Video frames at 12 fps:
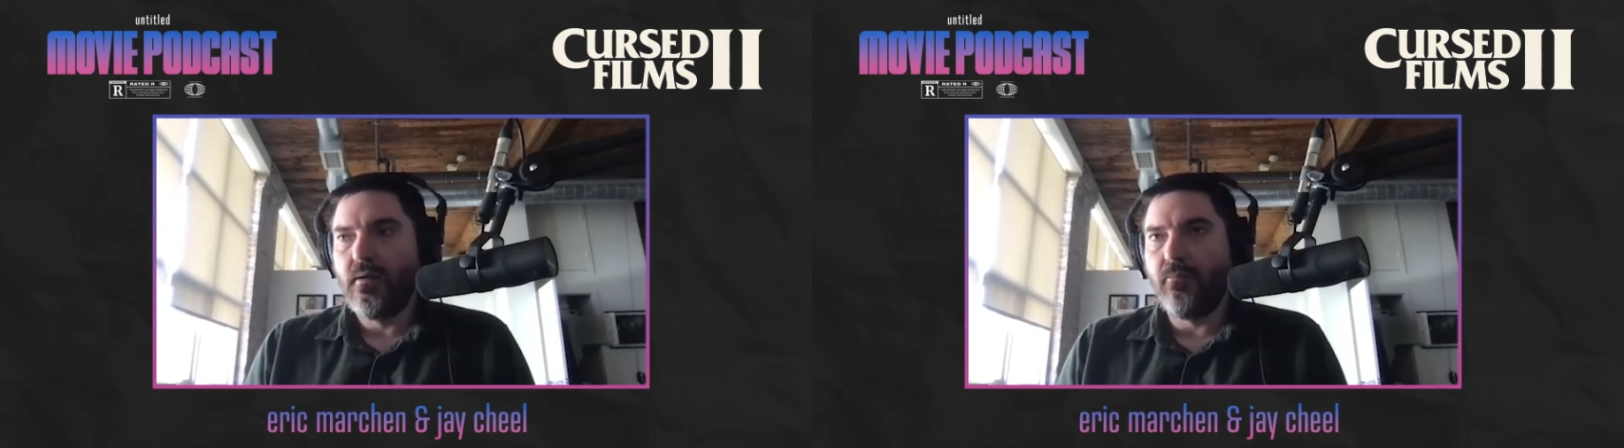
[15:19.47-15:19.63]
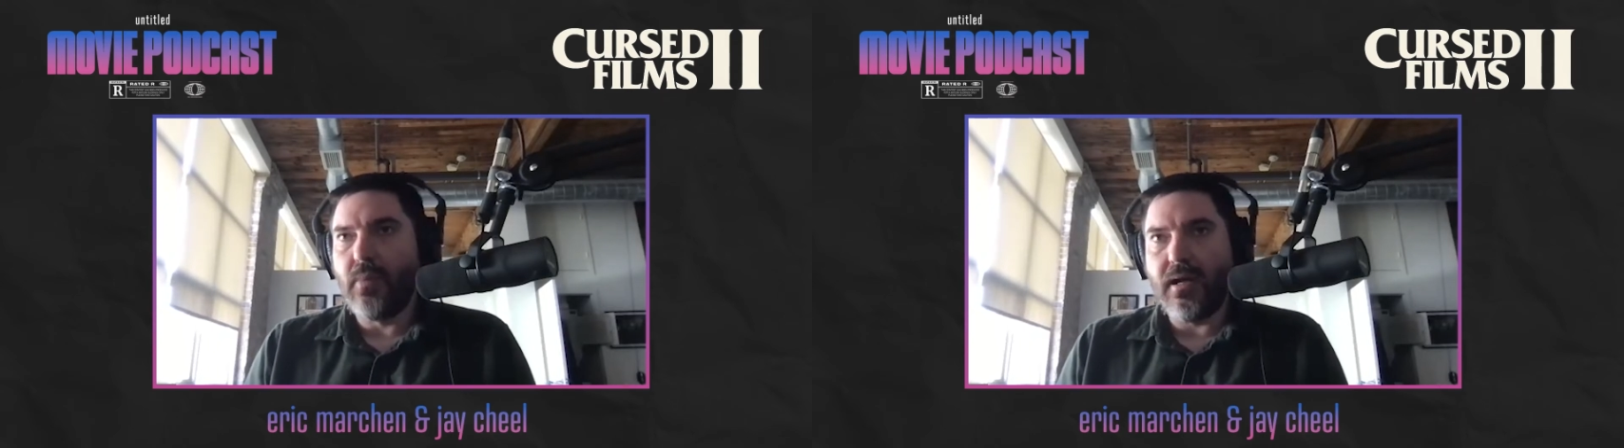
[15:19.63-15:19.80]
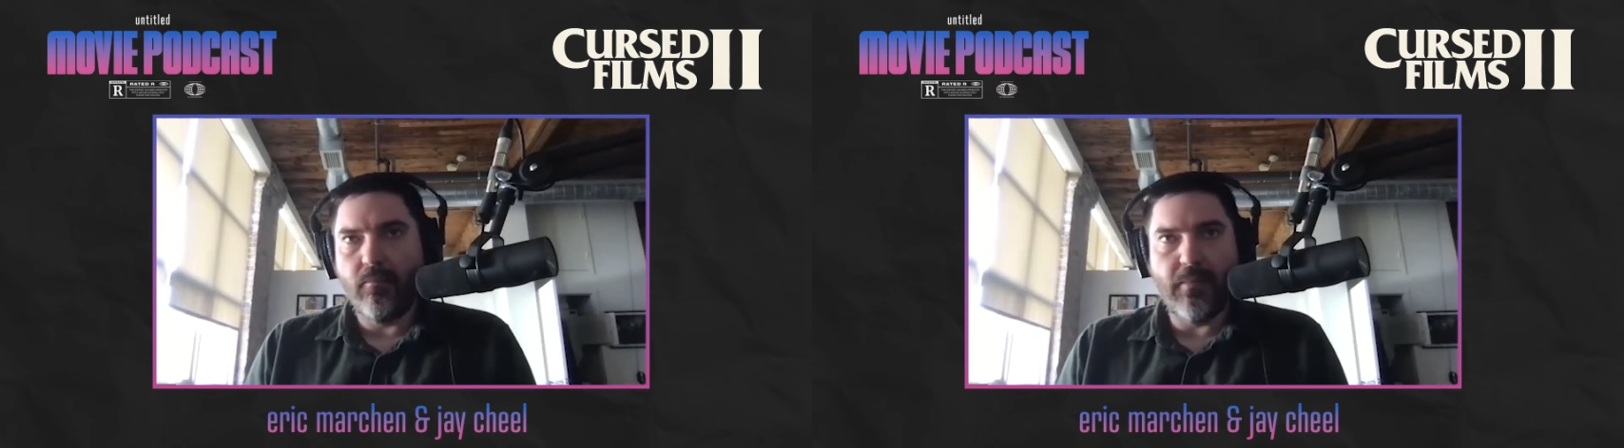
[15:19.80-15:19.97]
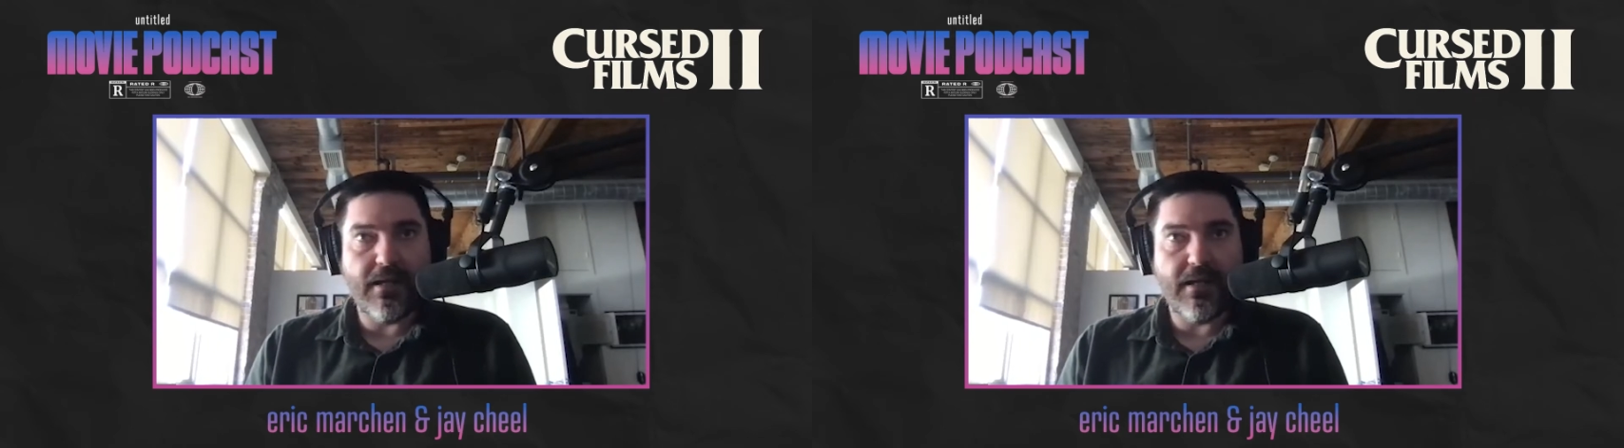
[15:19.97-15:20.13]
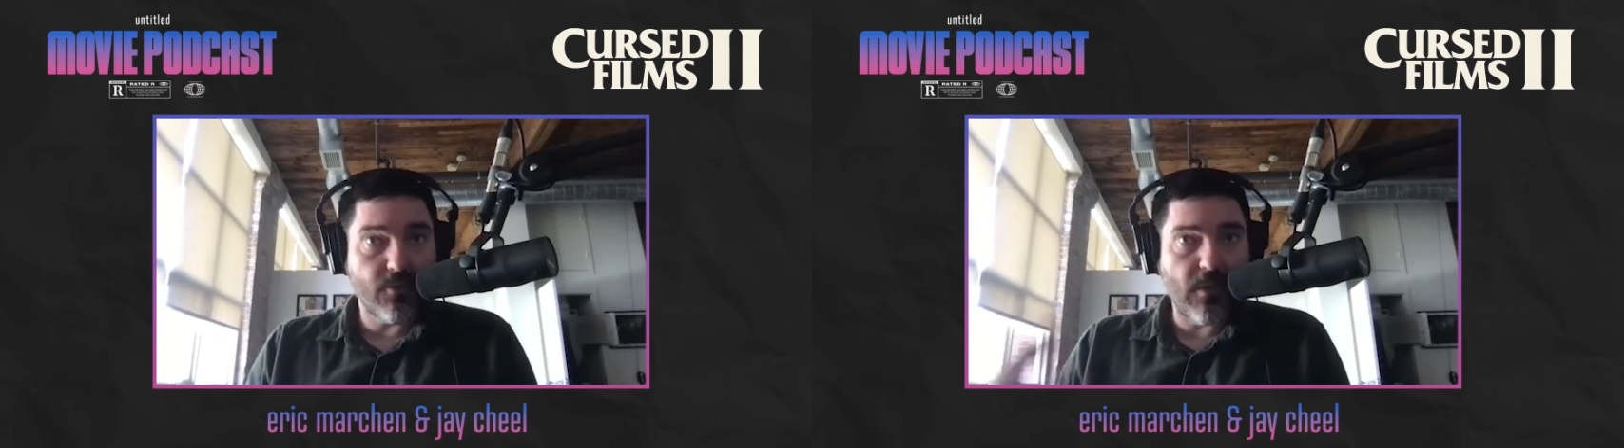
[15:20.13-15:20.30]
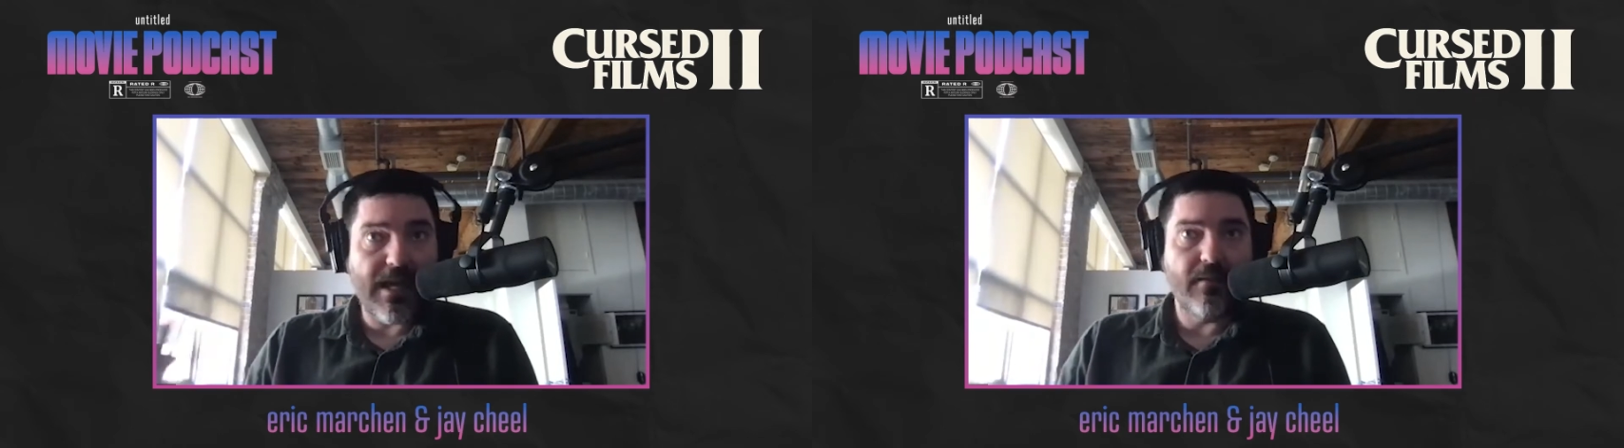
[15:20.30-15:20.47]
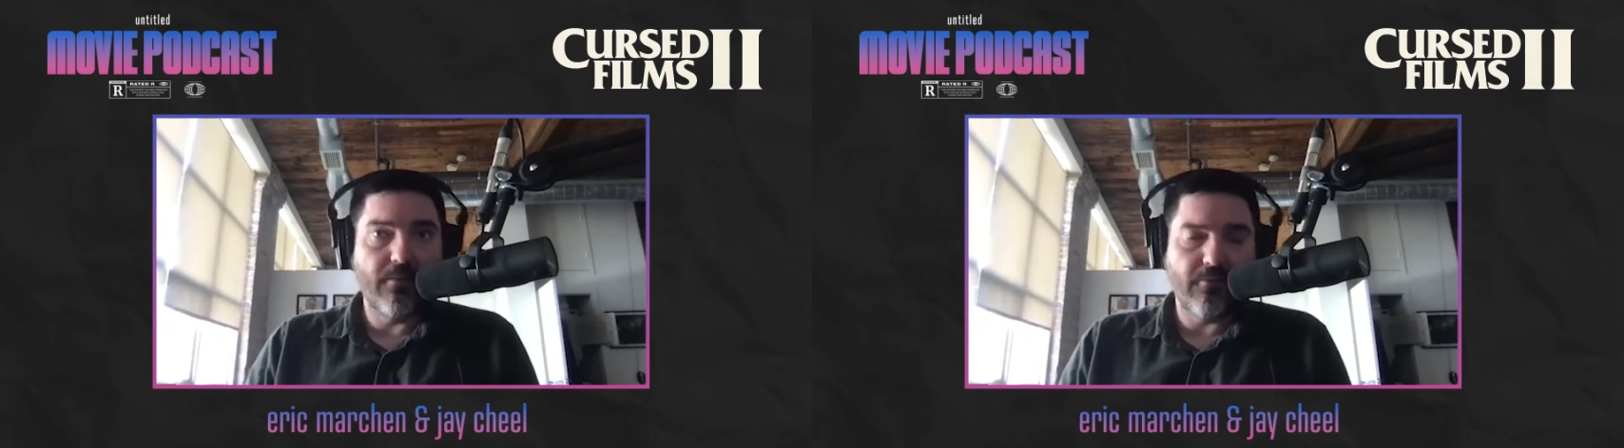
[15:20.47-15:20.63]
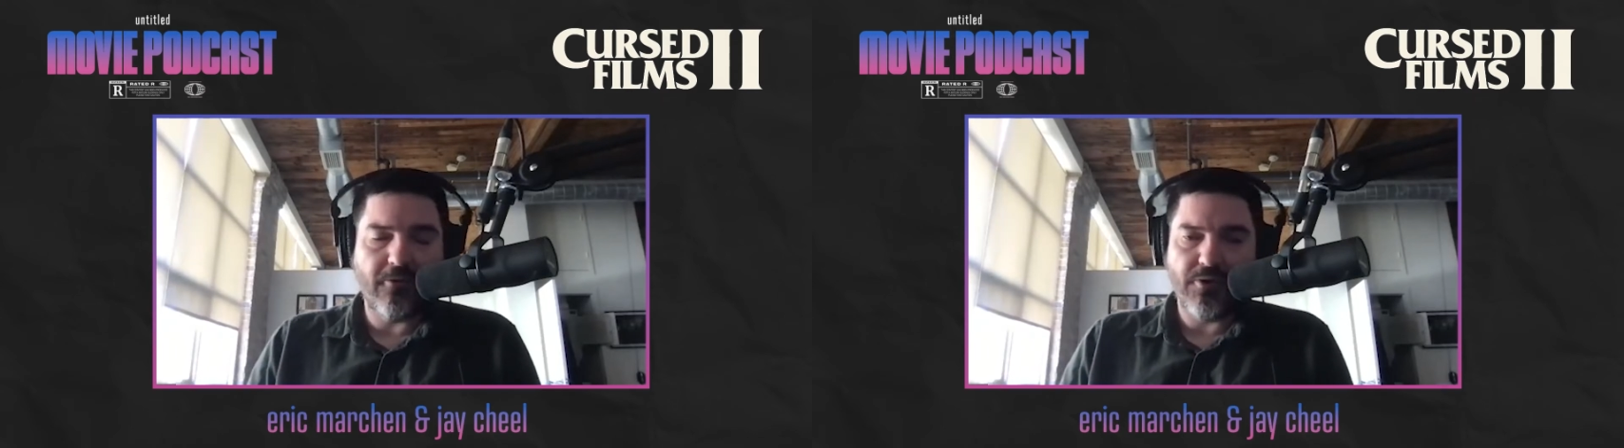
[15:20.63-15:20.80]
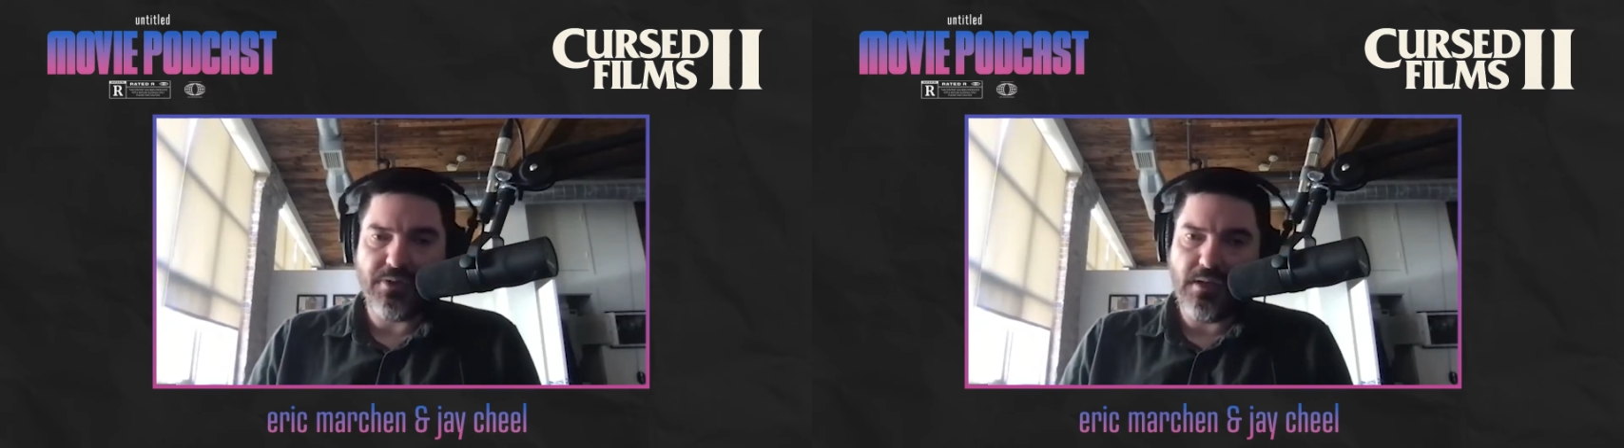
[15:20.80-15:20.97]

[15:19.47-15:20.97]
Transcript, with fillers: but because we had the first